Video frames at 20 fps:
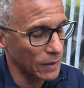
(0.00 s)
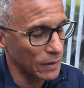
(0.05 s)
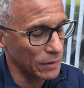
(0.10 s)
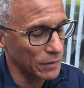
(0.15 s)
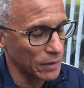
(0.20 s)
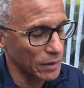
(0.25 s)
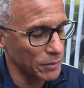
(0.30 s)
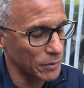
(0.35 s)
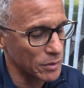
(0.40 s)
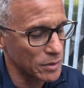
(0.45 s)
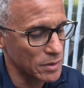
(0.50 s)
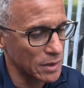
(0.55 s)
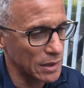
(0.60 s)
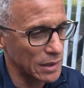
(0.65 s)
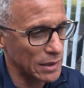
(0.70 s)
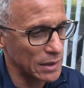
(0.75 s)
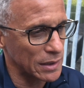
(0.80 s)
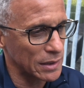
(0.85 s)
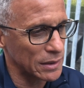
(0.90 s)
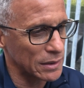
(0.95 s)
I think it
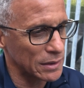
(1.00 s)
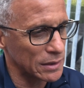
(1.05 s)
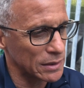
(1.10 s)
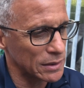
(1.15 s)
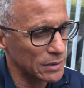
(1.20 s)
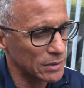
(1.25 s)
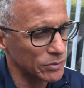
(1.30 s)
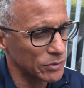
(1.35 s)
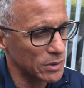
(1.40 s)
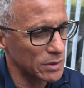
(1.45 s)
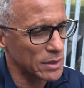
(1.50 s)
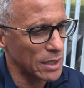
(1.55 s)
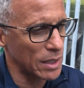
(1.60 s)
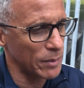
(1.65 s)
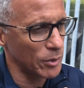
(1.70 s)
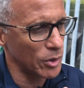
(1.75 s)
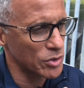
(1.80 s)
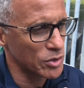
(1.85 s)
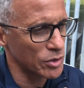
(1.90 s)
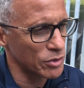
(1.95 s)
was
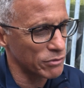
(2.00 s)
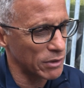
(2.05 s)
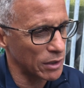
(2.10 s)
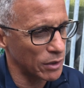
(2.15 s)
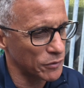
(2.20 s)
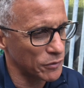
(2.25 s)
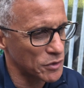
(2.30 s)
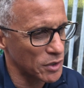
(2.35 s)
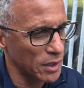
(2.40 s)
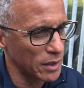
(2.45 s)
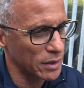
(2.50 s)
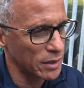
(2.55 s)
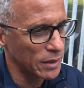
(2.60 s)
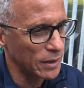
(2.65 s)
Sammy Oscar's ran offside.